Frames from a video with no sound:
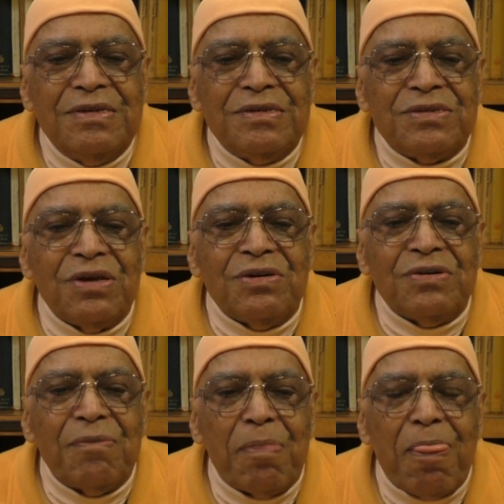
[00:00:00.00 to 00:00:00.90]

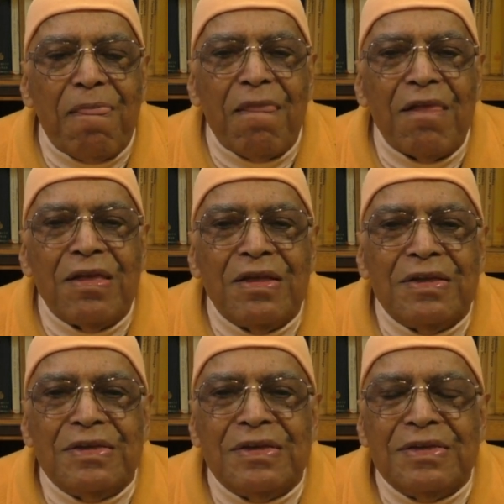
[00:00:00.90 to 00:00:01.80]
So,
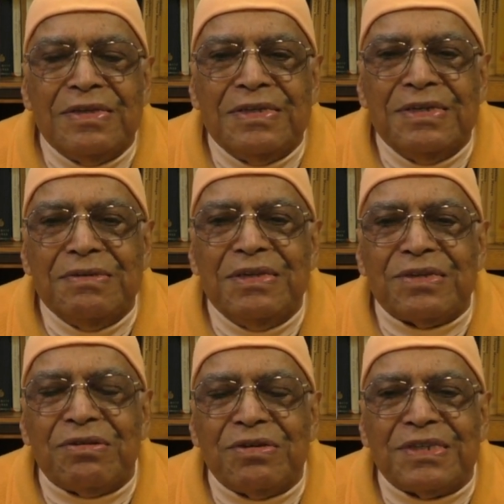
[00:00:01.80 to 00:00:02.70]
if
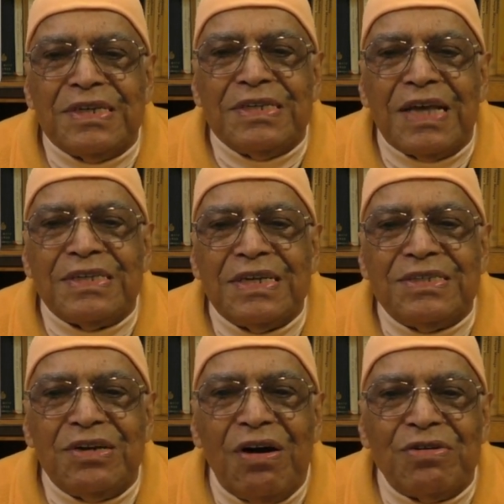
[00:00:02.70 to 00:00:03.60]
this question is asked,
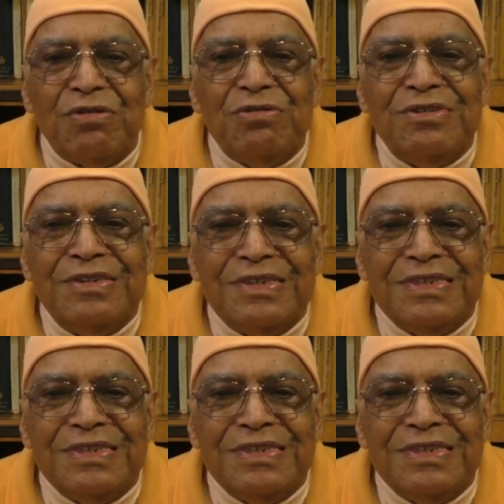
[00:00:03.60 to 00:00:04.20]
is God good?